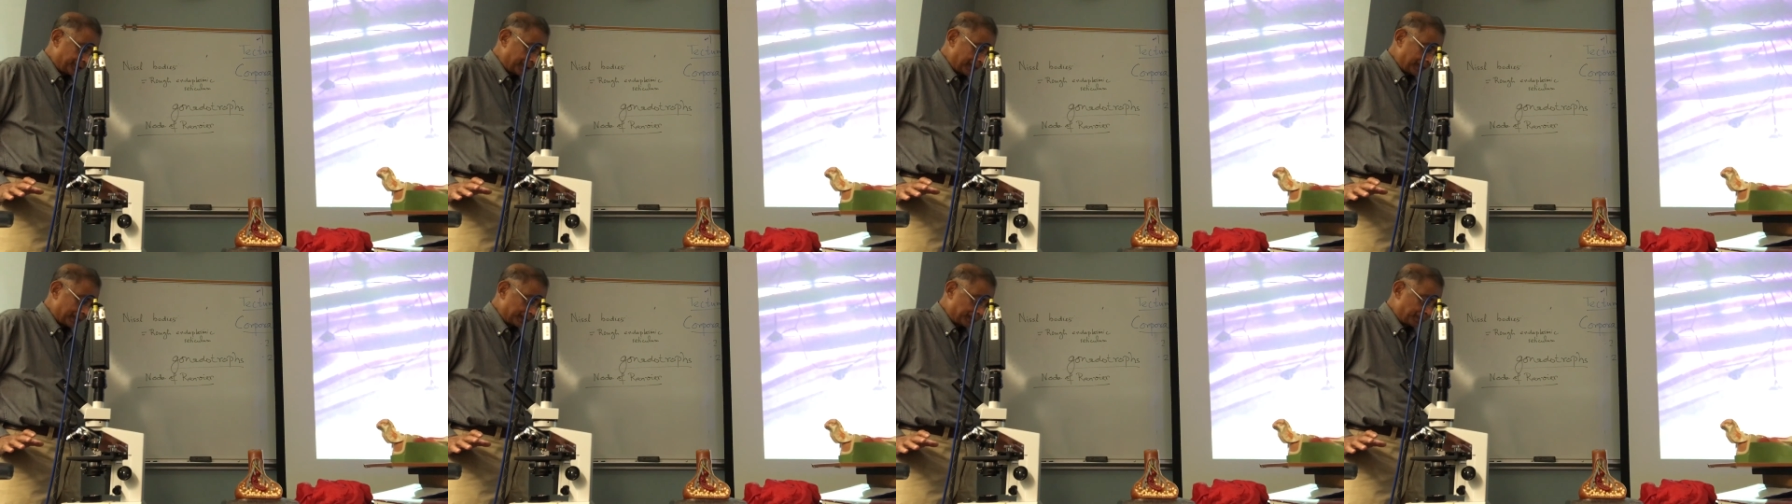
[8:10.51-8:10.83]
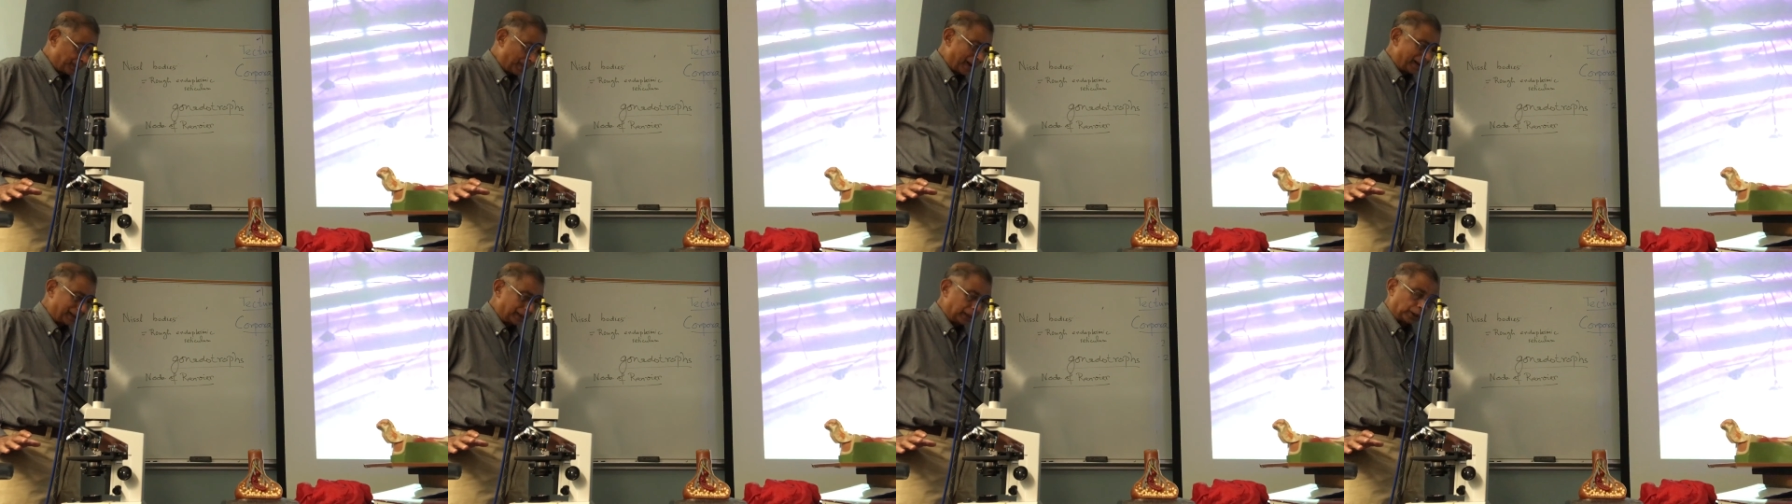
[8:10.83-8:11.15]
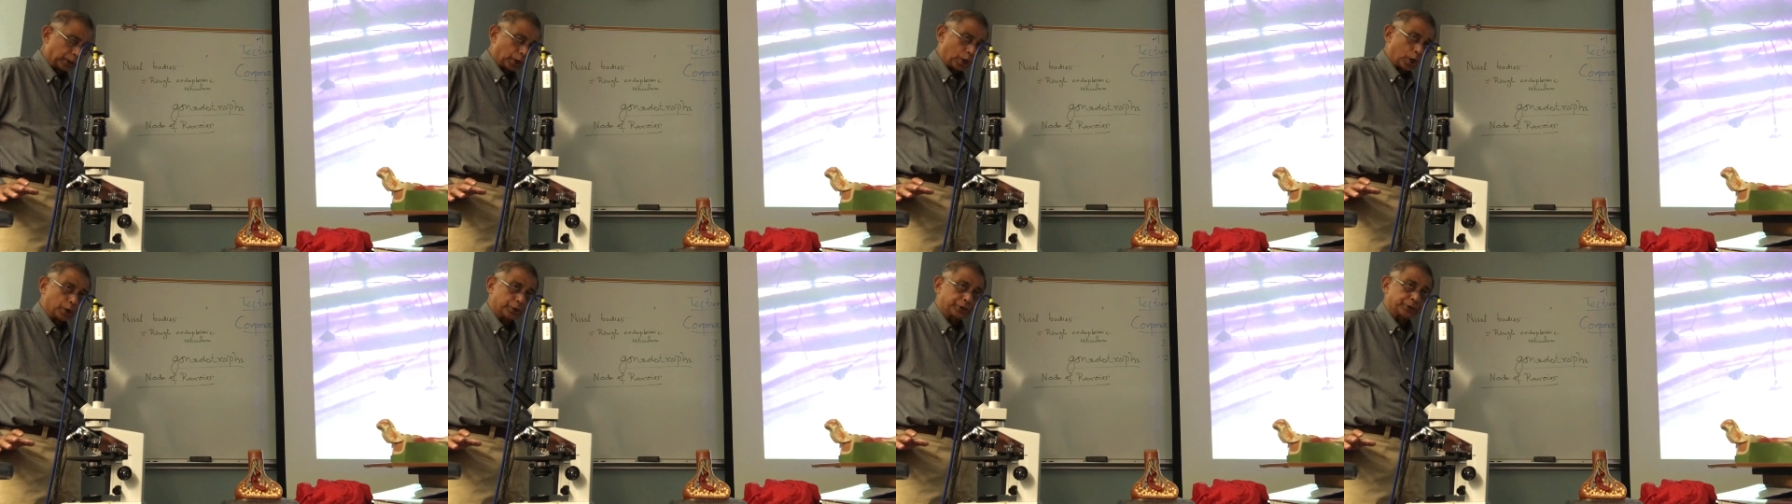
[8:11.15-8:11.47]
the spinal
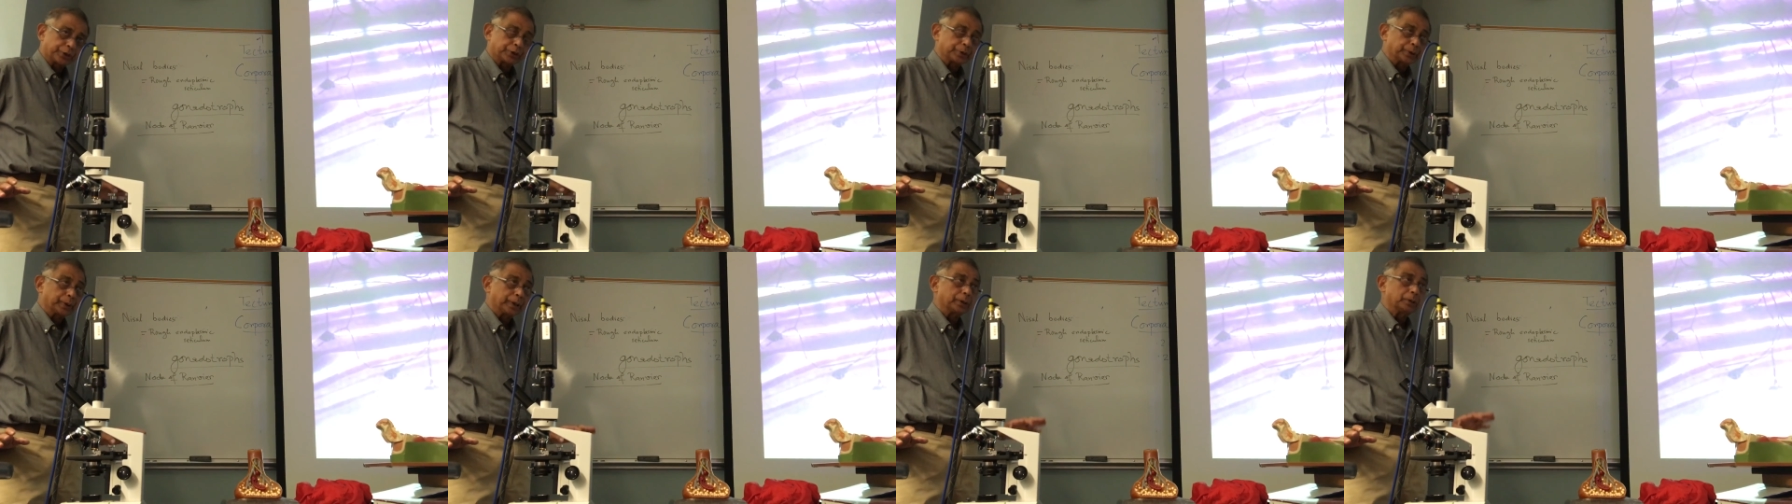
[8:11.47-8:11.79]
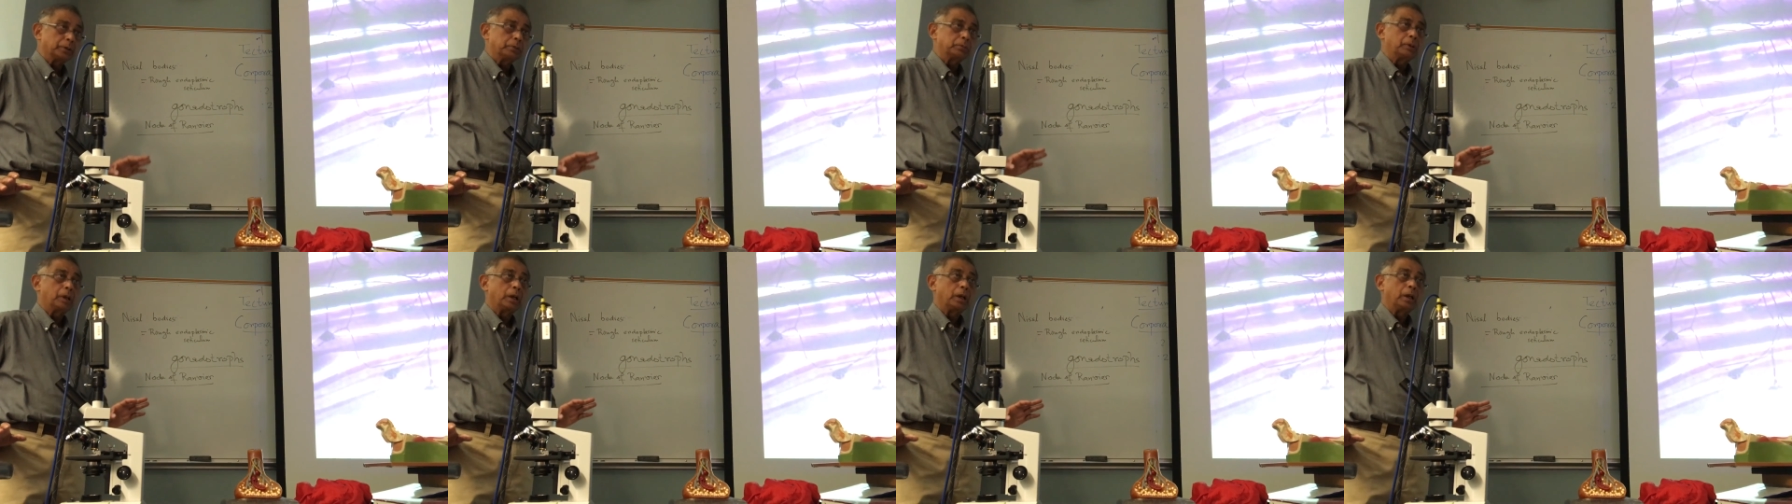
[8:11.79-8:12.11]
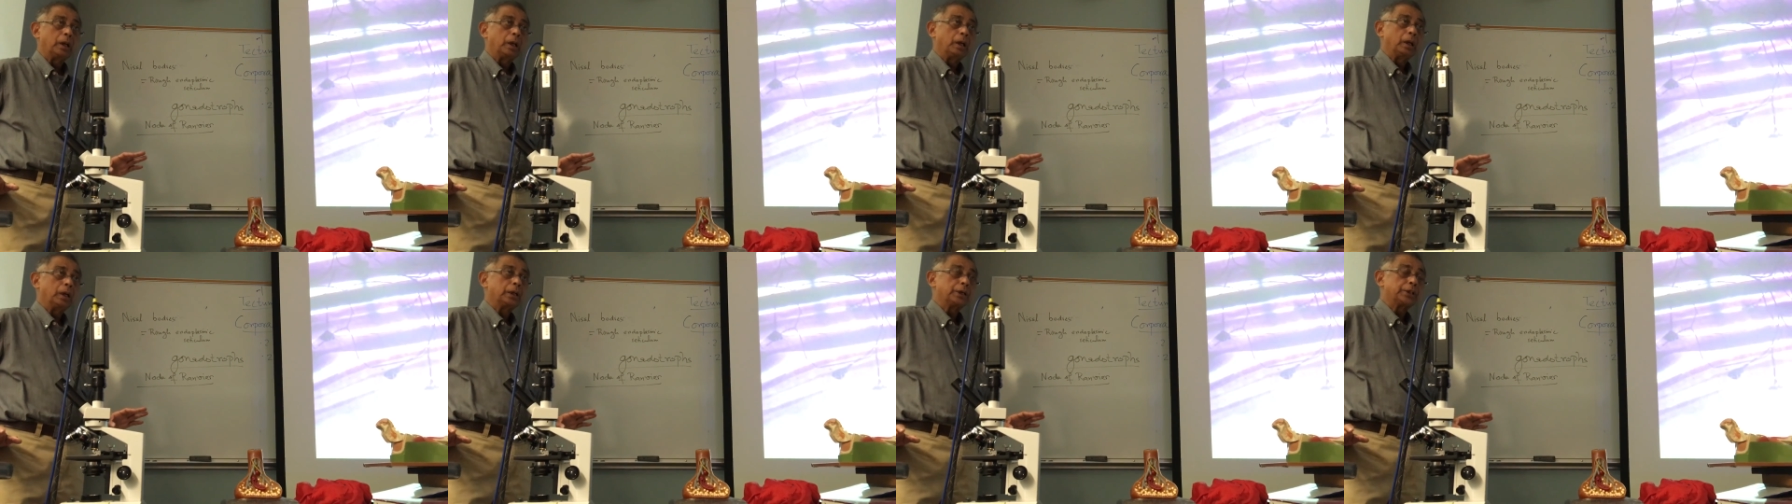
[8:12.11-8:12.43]
cord to you,
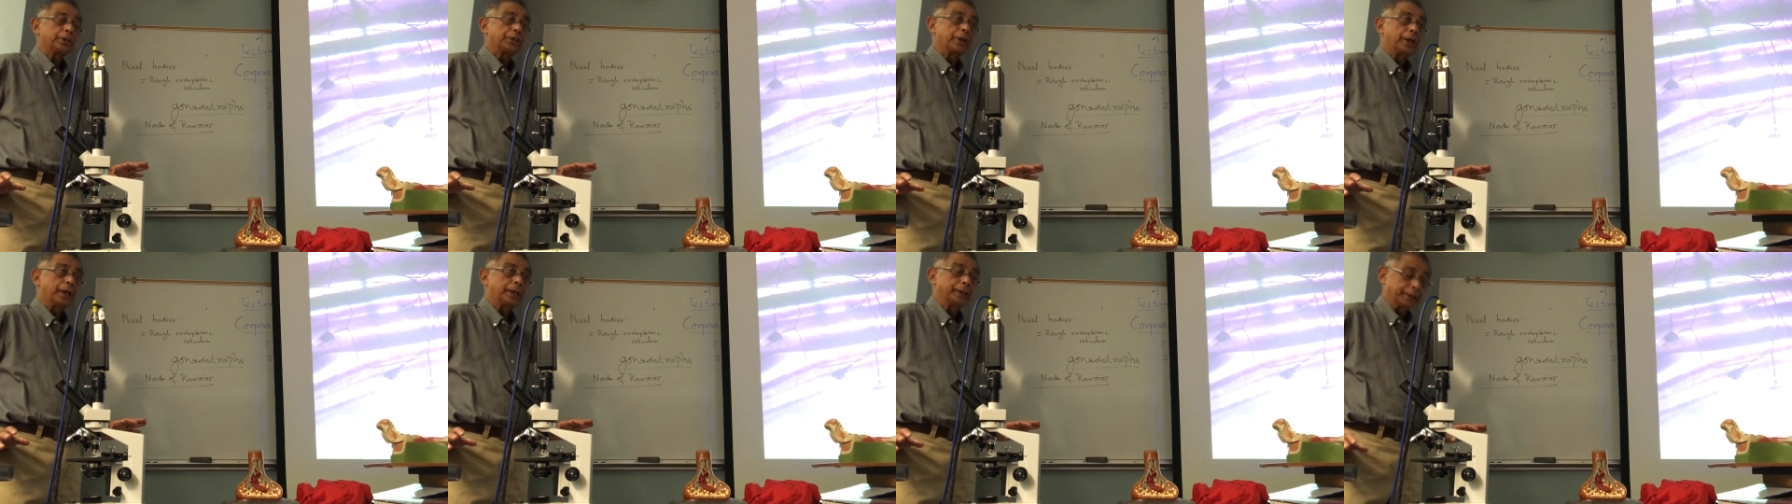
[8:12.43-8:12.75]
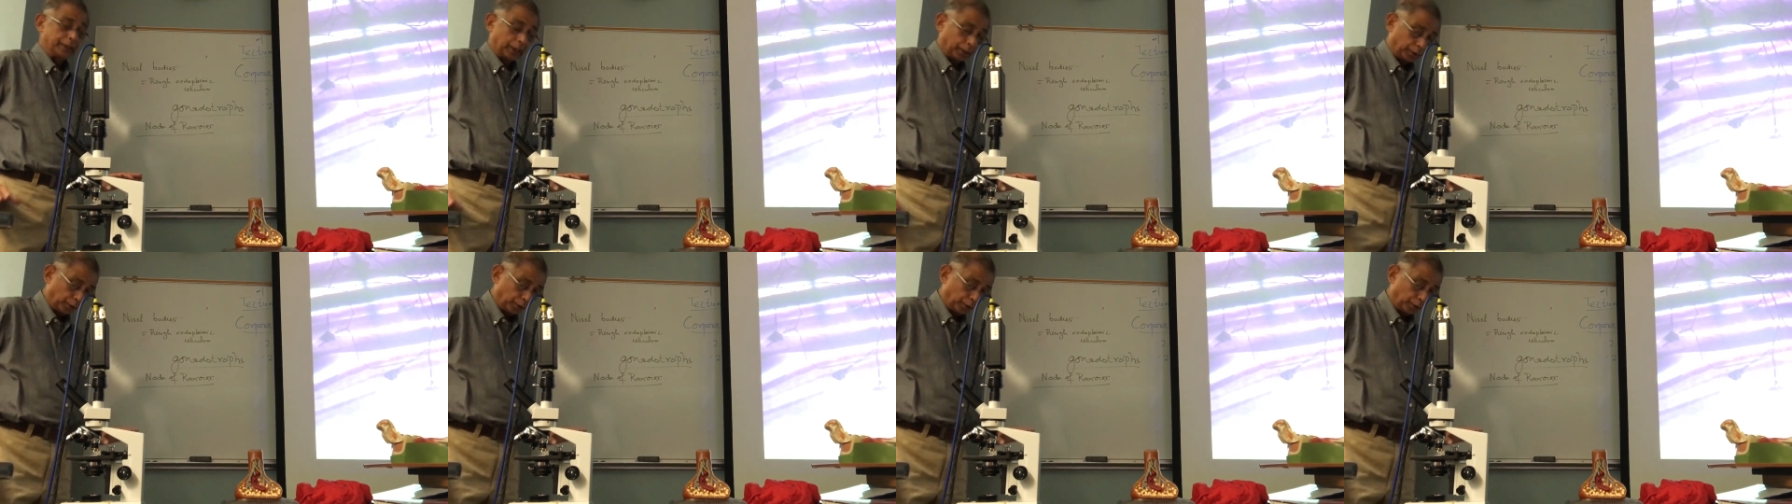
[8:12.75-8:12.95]
the